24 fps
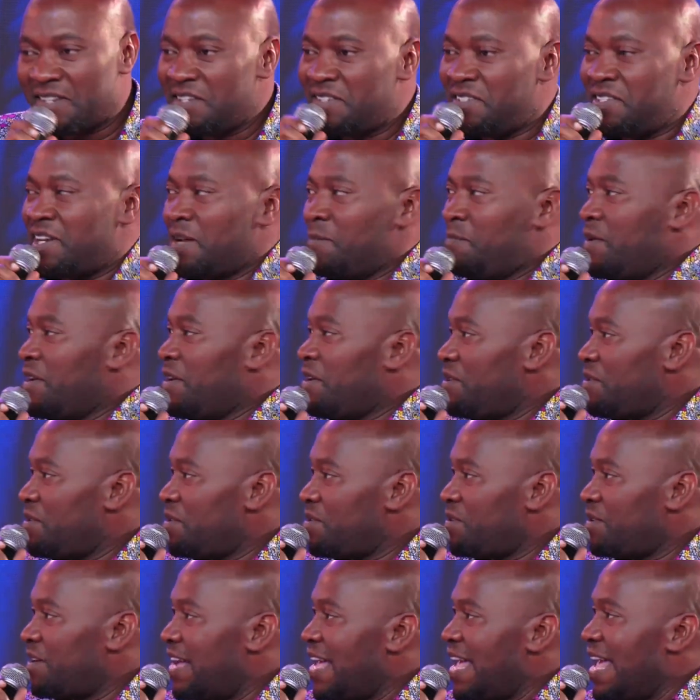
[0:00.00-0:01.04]
sharpen
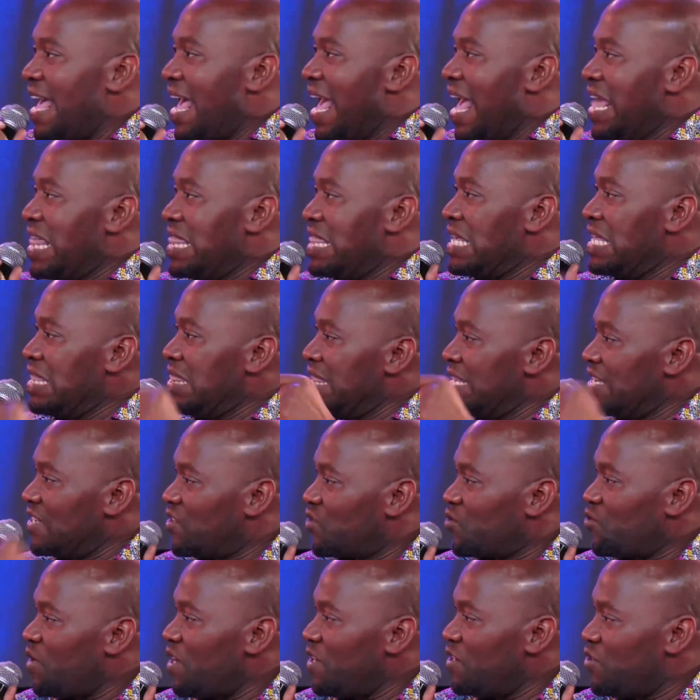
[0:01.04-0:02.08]
you, and then they
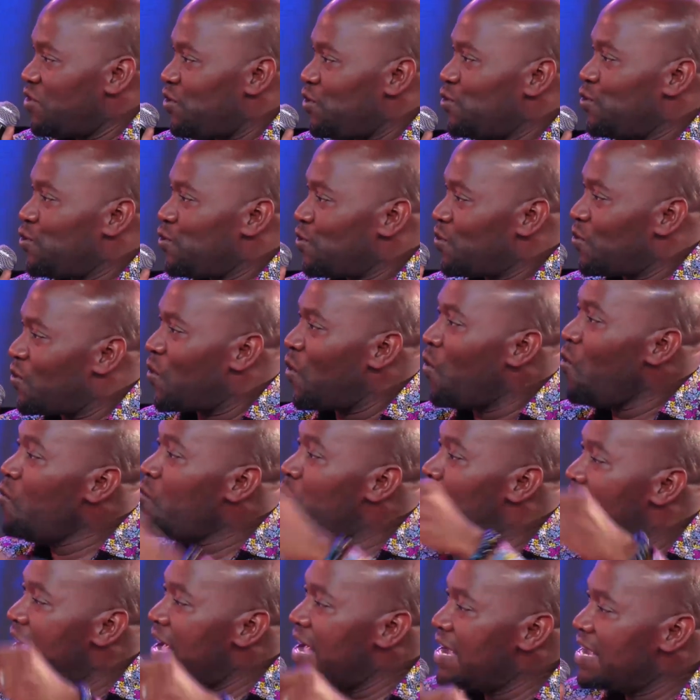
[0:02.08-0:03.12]
stretch you to go
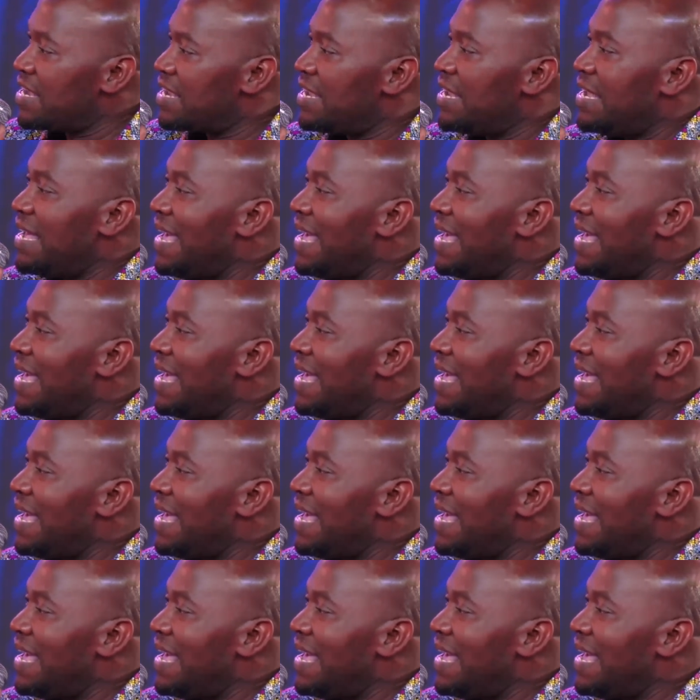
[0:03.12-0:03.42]
back